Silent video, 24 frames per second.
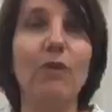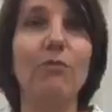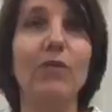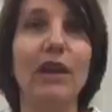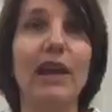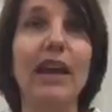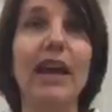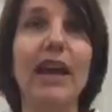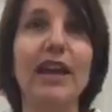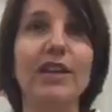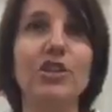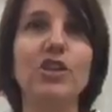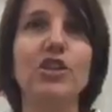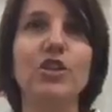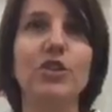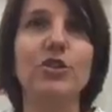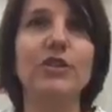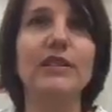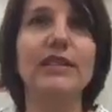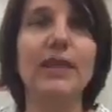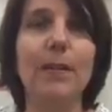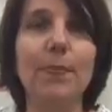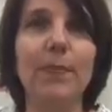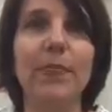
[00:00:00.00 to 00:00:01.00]
they really had to do
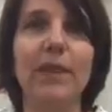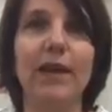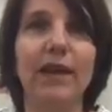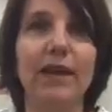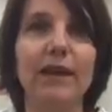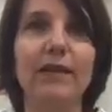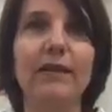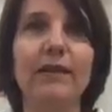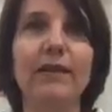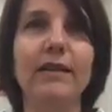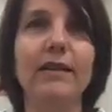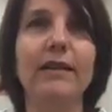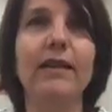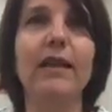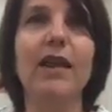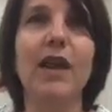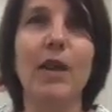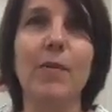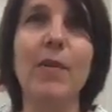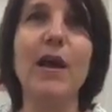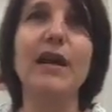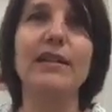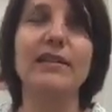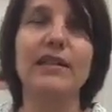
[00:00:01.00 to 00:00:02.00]
something
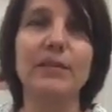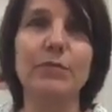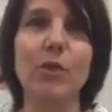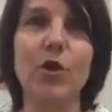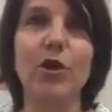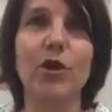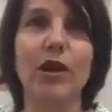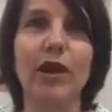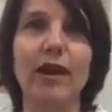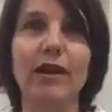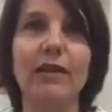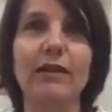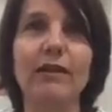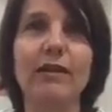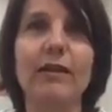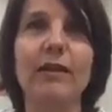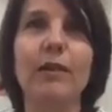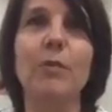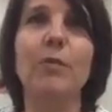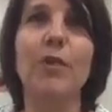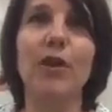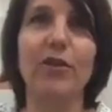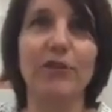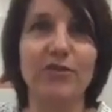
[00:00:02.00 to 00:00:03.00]
about smoking,
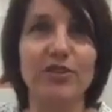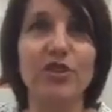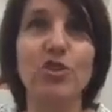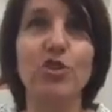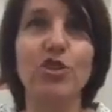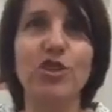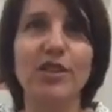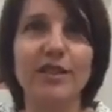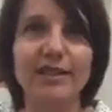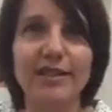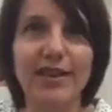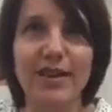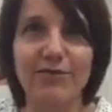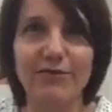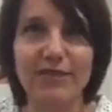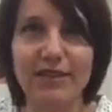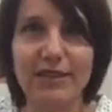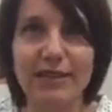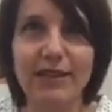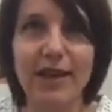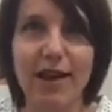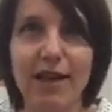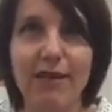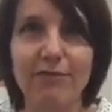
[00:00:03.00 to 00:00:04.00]
both for students and for
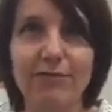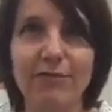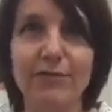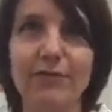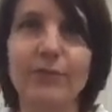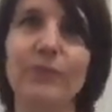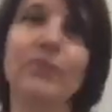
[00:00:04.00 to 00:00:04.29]
staff.